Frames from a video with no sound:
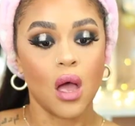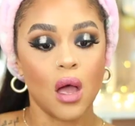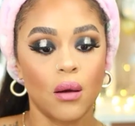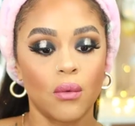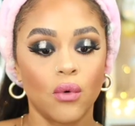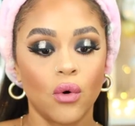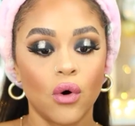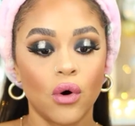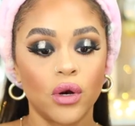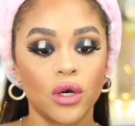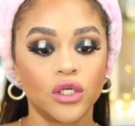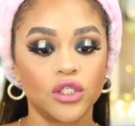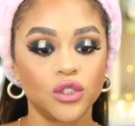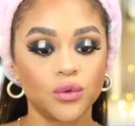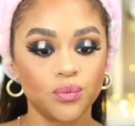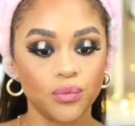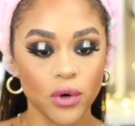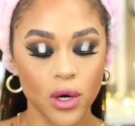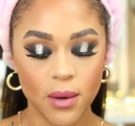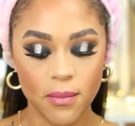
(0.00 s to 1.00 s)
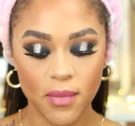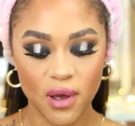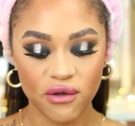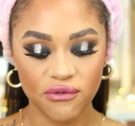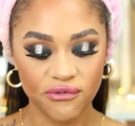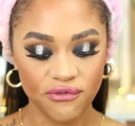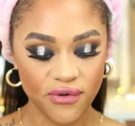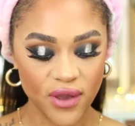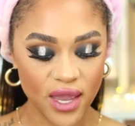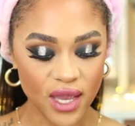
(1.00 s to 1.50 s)
I'm going to spray my
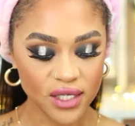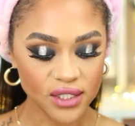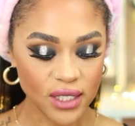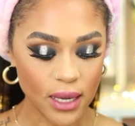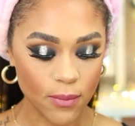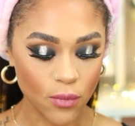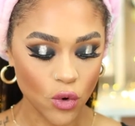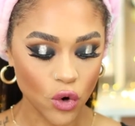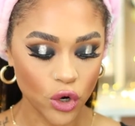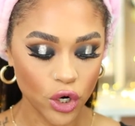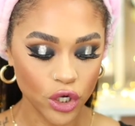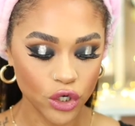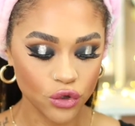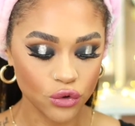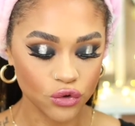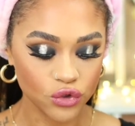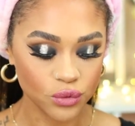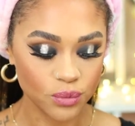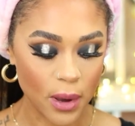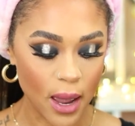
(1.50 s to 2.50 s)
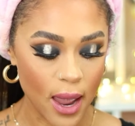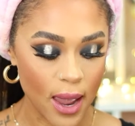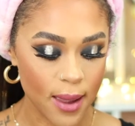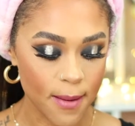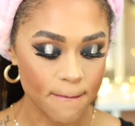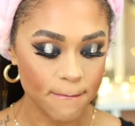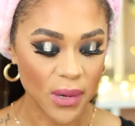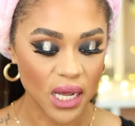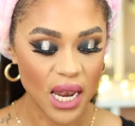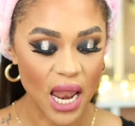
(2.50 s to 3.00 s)
face. I'm going to use my
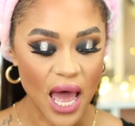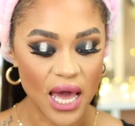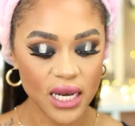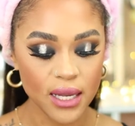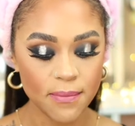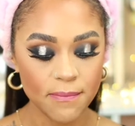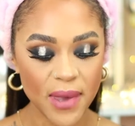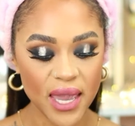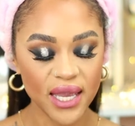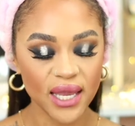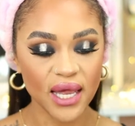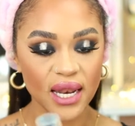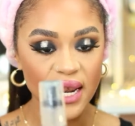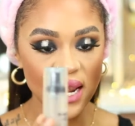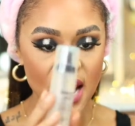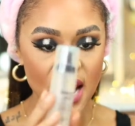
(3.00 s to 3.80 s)
Milani Make It